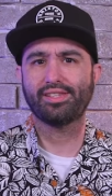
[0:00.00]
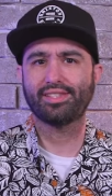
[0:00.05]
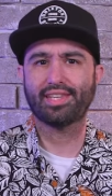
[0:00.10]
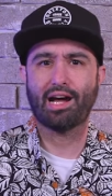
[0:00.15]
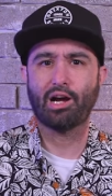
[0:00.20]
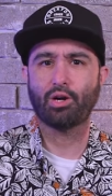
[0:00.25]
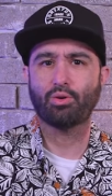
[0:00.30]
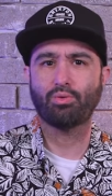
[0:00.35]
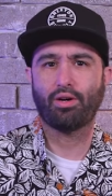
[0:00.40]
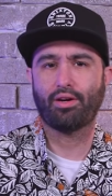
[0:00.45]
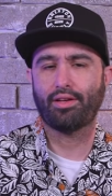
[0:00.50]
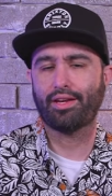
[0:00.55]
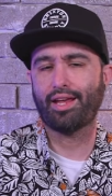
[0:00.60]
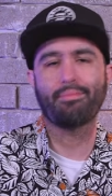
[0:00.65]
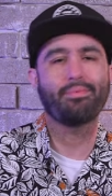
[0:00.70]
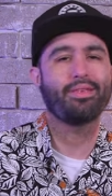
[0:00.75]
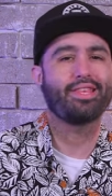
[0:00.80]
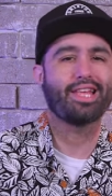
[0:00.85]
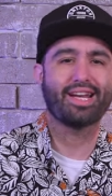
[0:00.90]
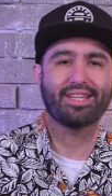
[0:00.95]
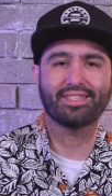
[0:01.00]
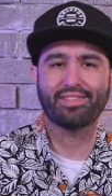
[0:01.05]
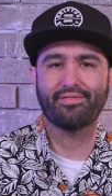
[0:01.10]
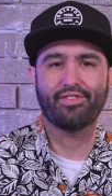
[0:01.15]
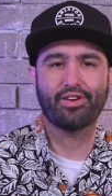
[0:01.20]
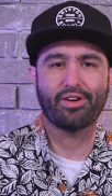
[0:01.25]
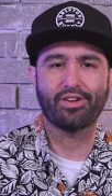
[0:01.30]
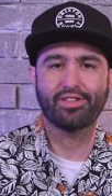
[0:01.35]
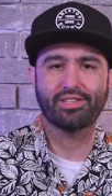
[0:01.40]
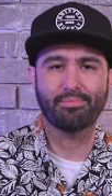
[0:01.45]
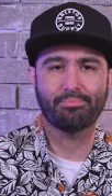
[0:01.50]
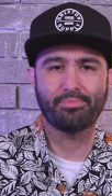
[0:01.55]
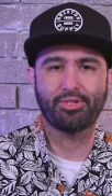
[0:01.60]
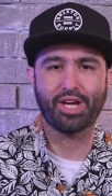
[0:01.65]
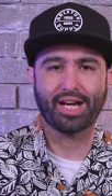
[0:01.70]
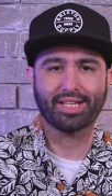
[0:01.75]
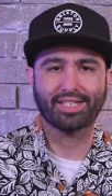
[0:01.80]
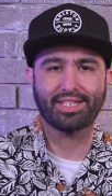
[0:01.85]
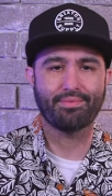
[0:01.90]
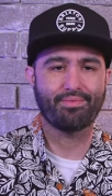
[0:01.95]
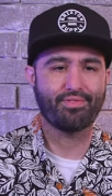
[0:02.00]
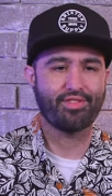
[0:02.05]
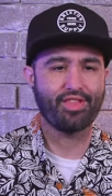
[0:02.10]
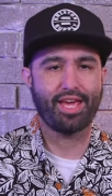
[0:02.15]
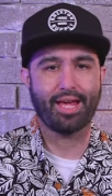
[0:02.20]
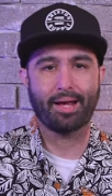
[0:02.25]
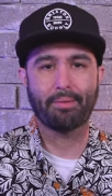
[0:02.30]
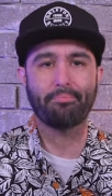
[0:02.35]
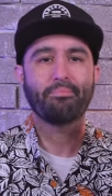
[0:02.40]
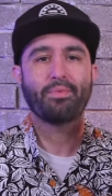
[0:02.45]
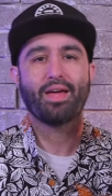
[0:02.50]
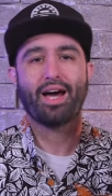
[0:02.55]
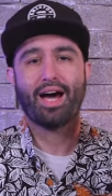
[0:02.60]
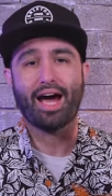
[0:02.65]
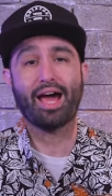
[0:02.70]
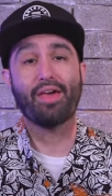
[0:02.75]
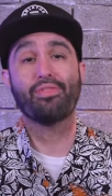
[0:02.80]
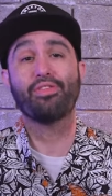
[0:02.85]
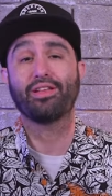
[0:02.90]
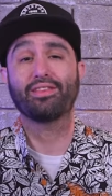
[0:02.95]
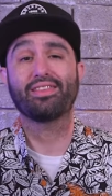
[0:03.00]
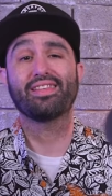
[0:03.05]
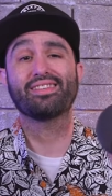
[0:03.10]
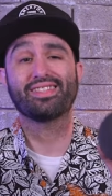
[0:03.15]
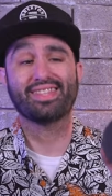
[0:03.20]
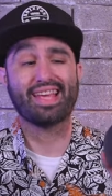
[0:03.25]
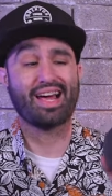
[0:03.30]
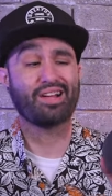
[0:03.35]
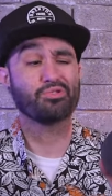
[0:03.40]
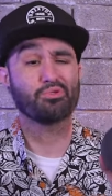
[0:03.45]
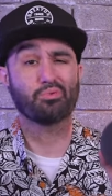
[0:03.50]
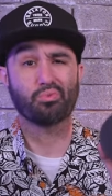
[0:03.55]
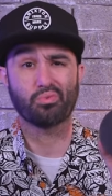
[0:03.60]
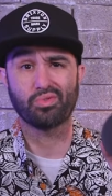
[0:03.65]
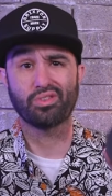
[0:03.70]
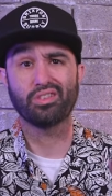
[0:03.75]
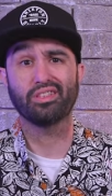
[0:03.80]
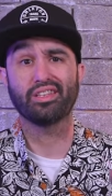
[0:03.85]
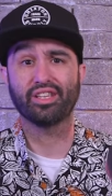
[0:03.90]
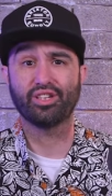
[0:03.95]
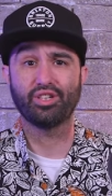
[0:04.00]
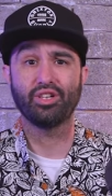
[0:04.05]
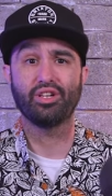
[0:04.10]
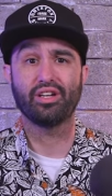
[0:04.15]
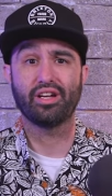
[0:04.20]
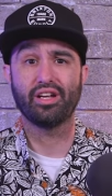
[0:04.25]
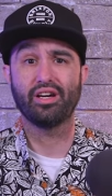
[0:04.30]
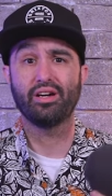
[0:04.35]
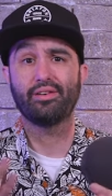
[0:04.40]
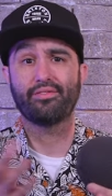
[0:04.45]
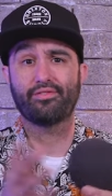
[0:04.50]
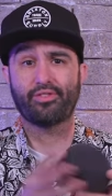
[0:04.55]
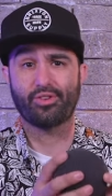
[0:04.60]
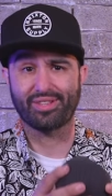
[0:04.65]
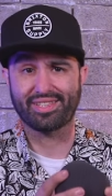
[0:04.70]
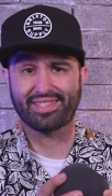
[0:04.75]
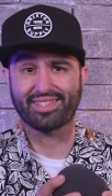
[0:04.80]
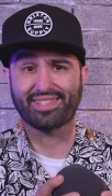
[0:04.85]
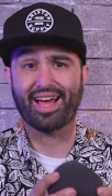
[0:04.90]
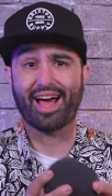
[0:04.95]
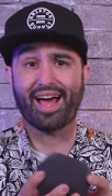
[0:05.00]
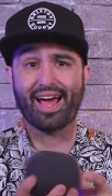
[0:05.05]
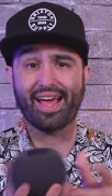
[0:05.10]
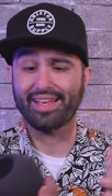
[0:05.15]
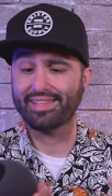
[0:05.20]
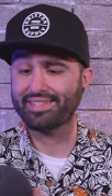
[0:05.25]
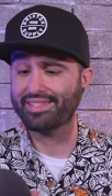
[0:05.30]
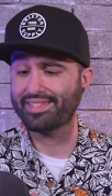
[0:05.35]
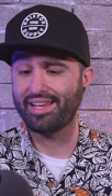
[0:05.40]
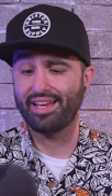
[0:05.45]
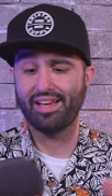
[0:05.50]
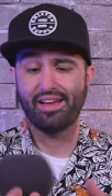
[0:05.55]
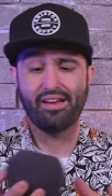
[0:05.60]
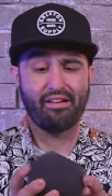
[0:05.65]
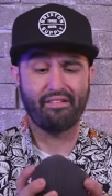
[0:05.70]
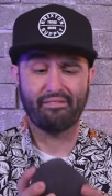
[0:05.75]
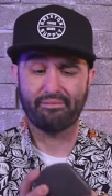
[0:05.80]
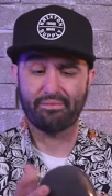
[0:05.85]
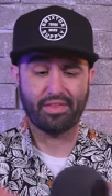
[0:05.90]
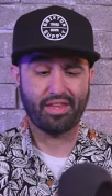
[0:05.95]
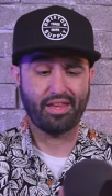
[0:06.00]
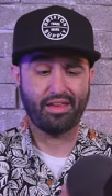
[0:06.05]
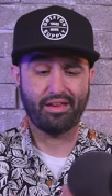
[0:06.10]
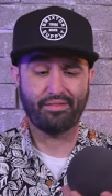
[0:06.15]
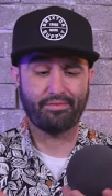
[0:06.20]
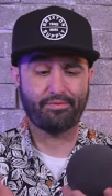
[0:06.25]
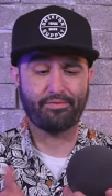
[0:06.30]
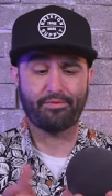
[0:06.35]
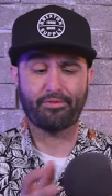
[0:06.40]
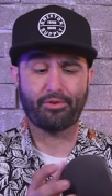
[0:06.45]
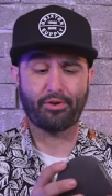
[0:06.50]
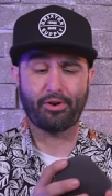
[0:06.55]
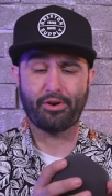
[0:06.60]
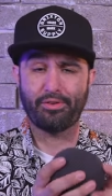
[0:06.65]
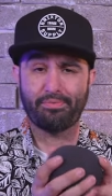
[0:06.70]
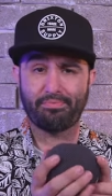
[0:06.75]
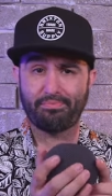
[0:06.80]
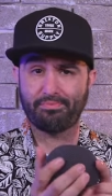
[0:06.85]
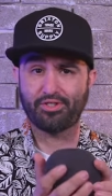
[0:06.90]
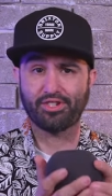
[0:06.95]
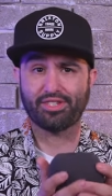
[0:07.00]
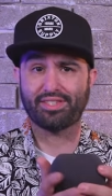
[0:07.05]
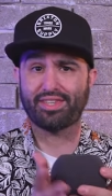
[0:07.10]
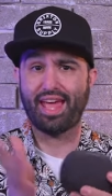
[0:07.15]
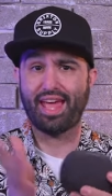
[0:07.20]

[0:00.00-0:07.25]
sound quality. I mean, that is a very subjective thing. I think this sounds really good for its size, for just